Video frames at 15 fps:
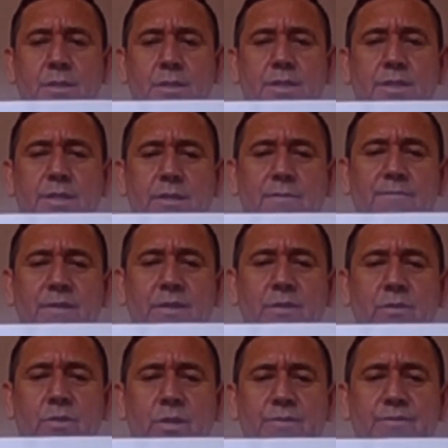the
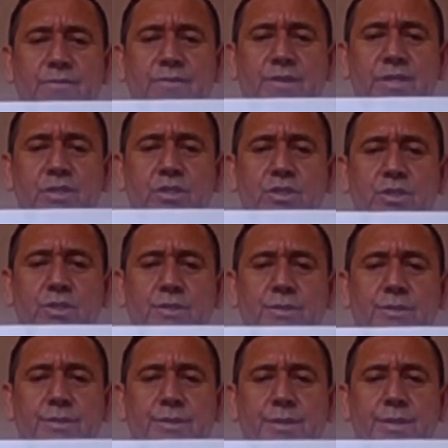alveolar ridge,
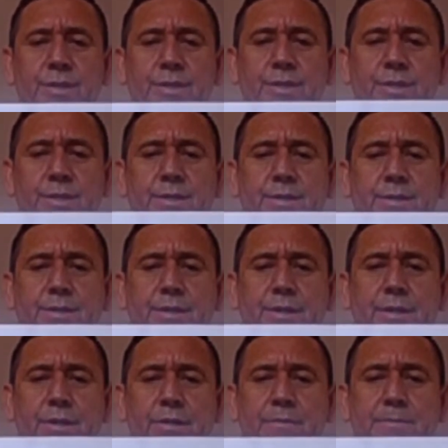the
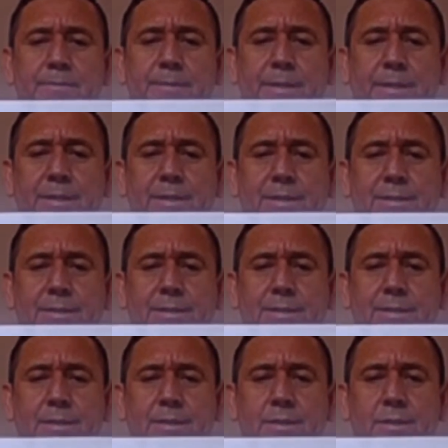hard palate,
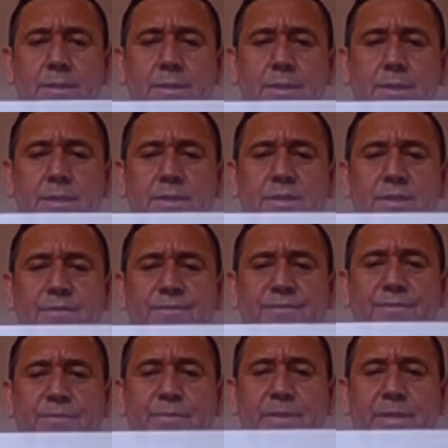the
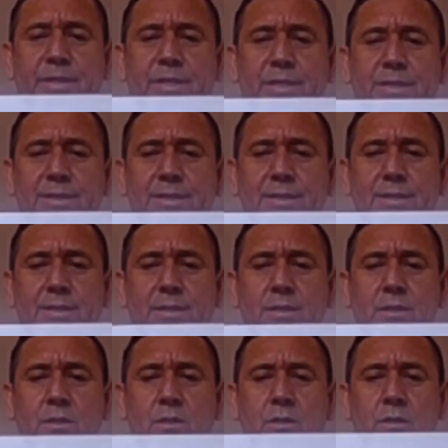soft palate
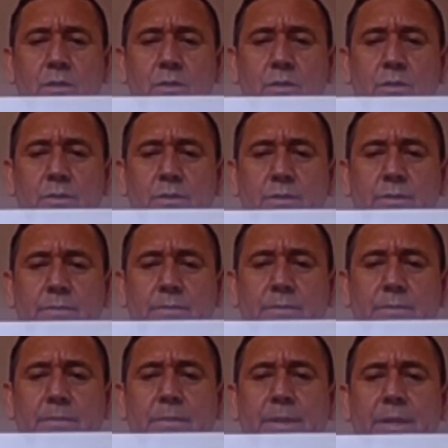or
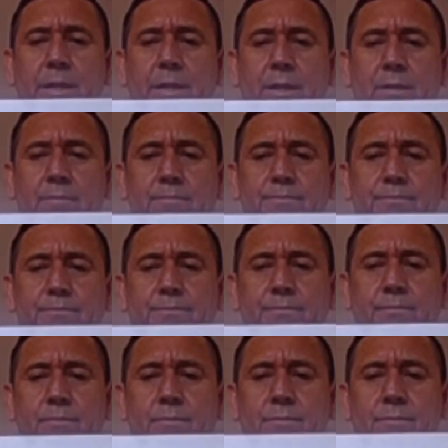velum,
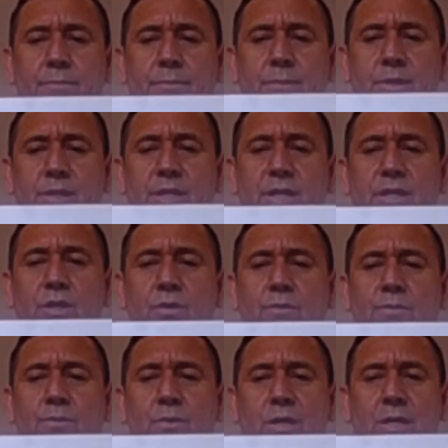the
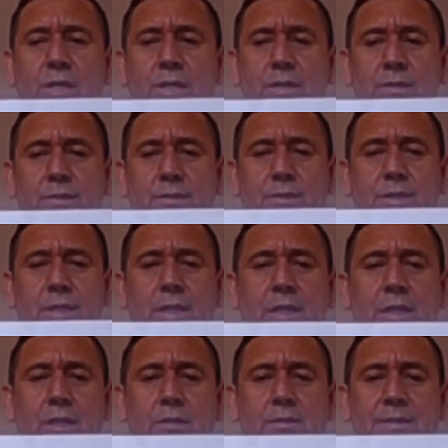uvula, the
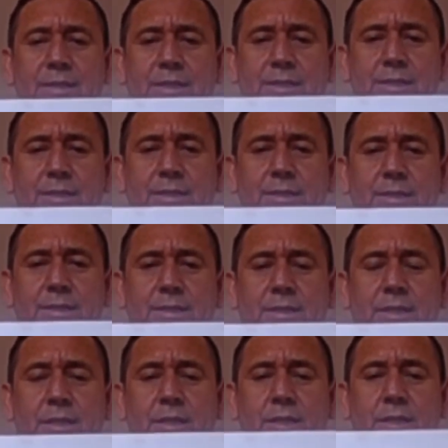glottis,
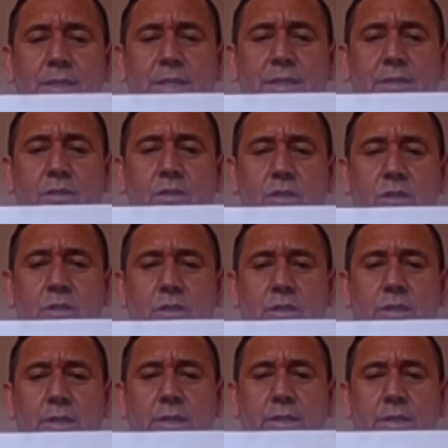the
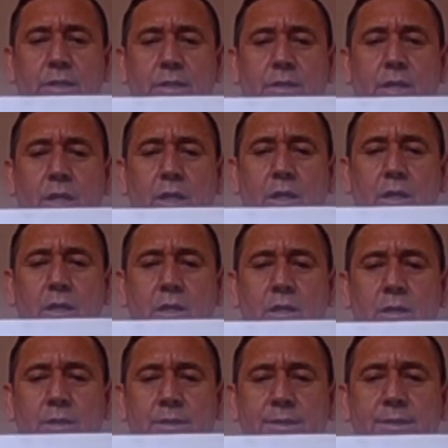tongue, the
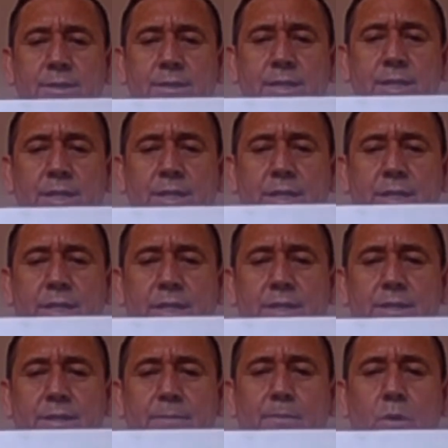lungs,
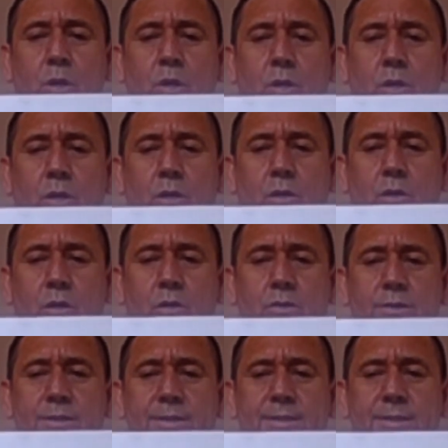and the vocal
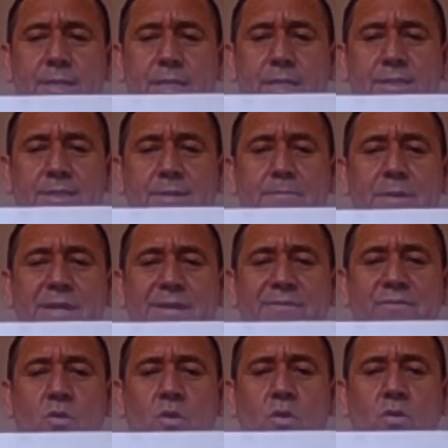cords as the
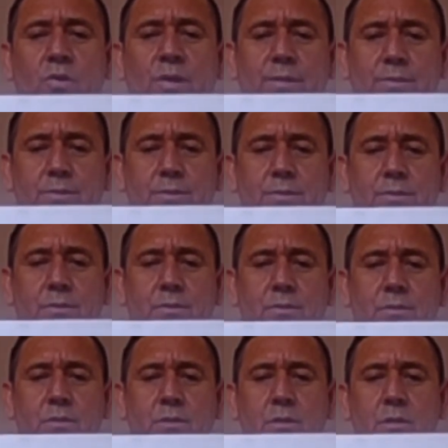main organs.
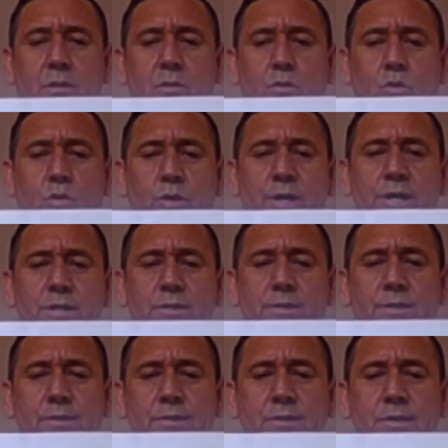
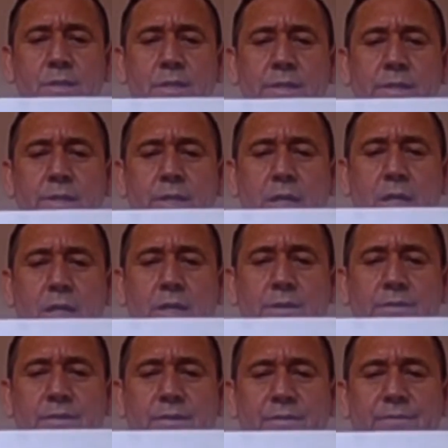Others
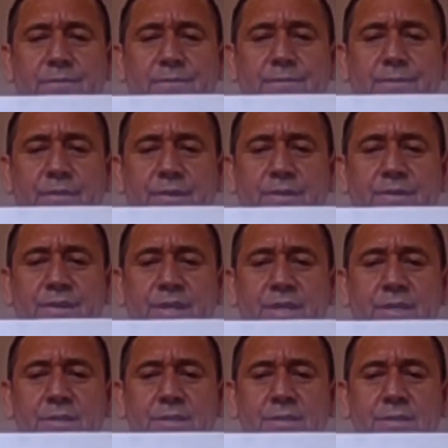are the
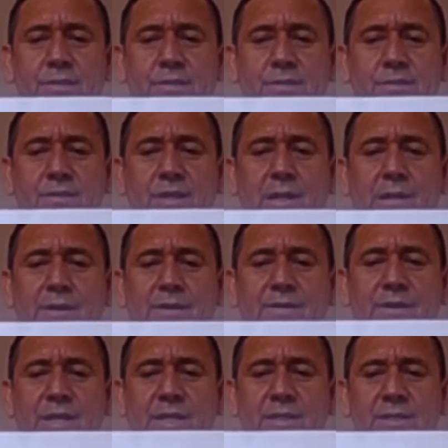pharynx, the
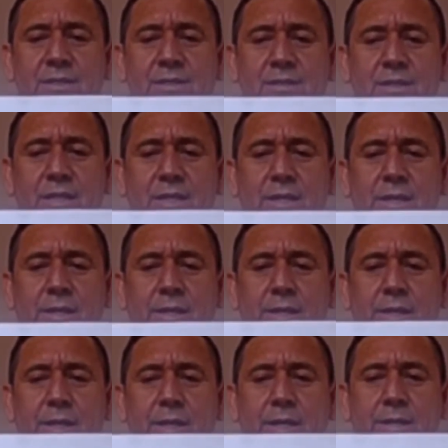larynx,
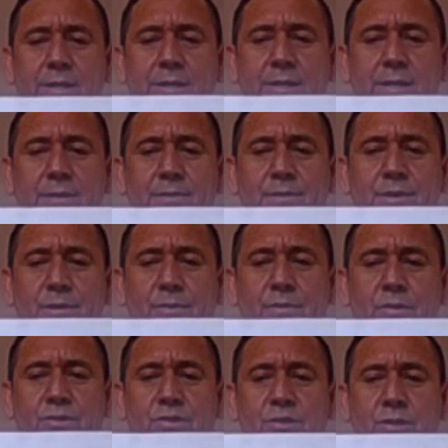and the
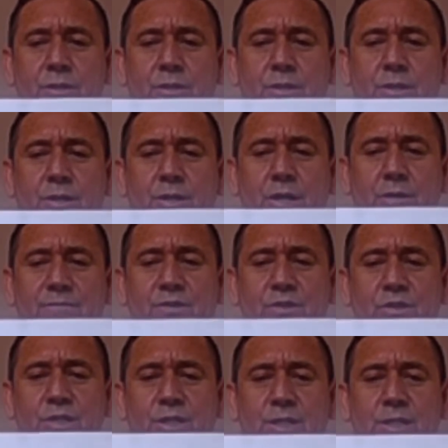nasal
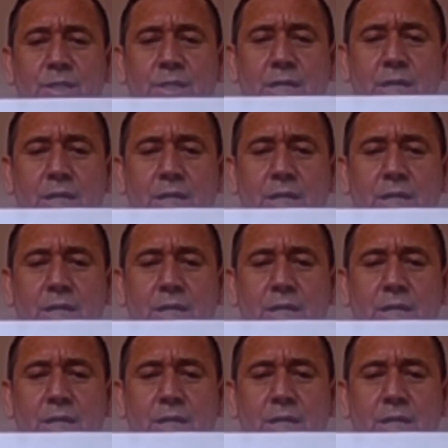cavity,